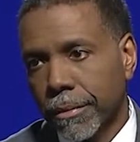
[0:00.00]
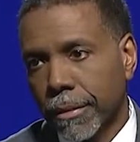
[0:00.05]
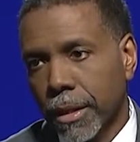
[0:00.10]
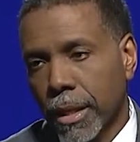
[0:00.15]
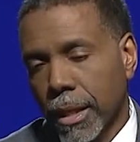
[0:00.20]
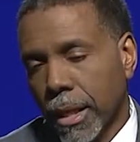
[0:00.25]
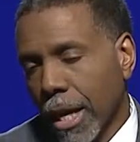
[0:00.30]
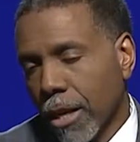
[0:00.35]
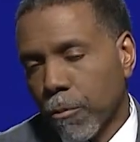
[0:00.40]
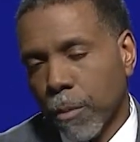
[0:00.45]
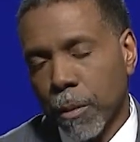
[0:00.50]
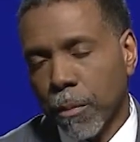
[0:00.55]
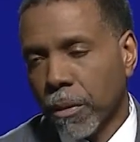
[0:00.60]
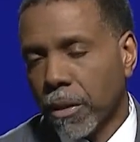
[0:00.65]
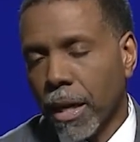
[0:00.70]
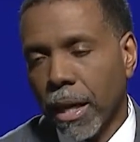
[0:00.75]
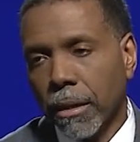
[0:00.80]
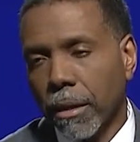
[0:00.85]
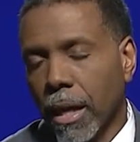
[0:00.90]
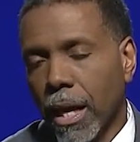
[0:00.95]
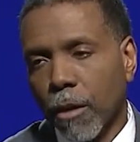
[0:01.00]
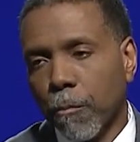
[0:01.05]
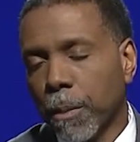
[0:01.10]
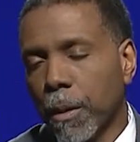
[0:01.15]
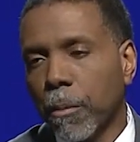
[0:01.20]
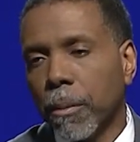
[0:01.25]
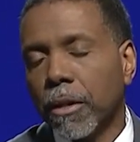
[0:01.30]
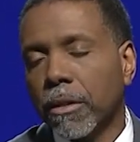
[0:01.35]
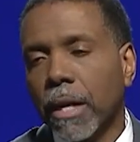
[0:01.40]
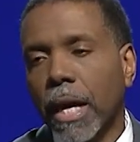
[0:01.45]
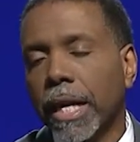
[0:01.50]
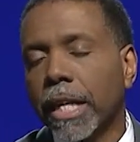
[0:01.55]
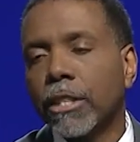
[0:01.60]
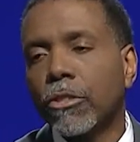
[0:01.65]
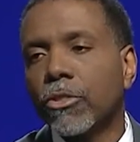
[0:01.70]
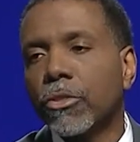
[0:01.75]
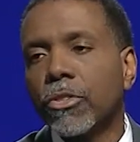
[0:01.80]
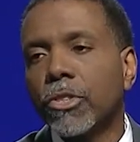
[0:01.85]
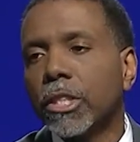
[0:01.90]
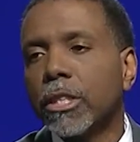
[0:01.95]
And a lot of people, not, a lot of people are not
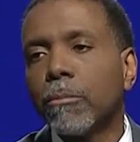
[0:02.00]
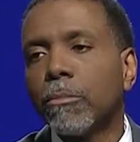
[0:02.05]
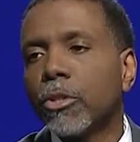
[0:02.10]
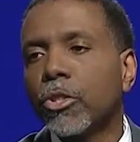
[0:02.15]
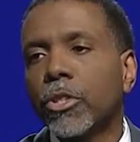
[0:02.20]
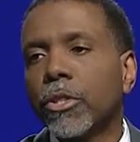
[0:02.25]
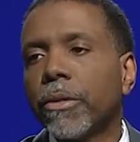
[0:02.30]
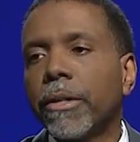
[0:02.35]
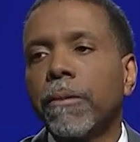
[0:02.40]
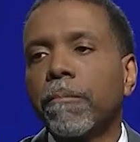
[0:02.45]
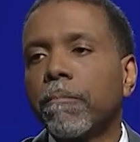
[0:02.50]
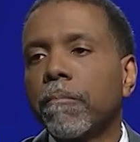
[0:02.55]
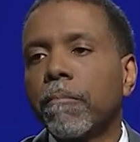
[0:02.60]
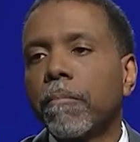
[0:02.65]
interested in maturing.